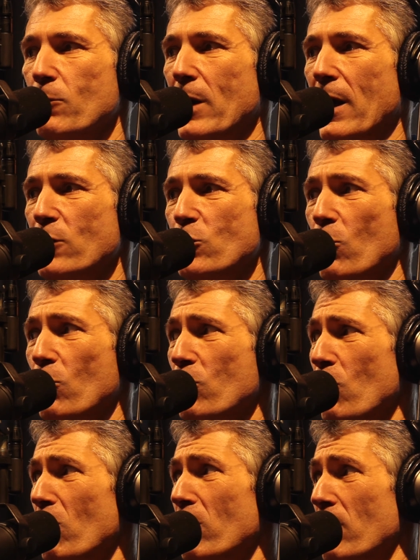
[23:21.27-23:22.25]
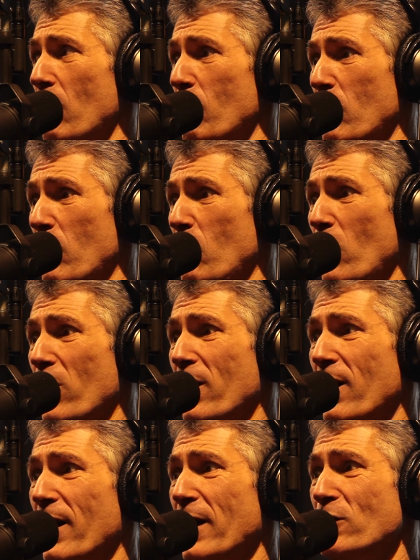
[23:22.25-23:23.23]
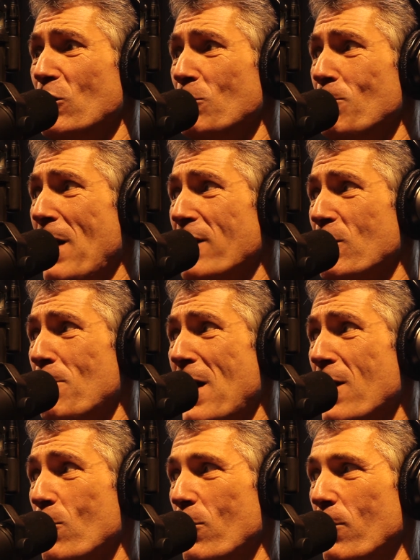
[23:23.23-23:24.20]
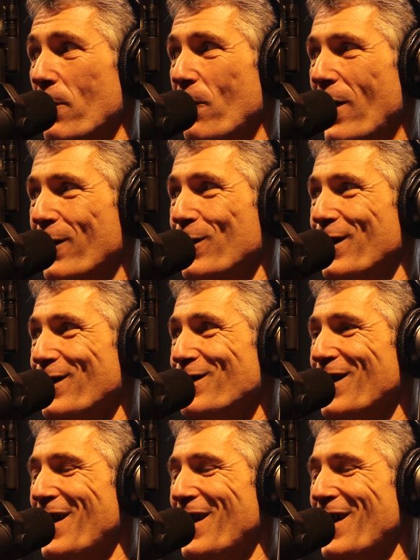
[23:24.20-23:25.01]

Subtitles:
had Joel Dorn. We were working on Aces back-to-back when we found this.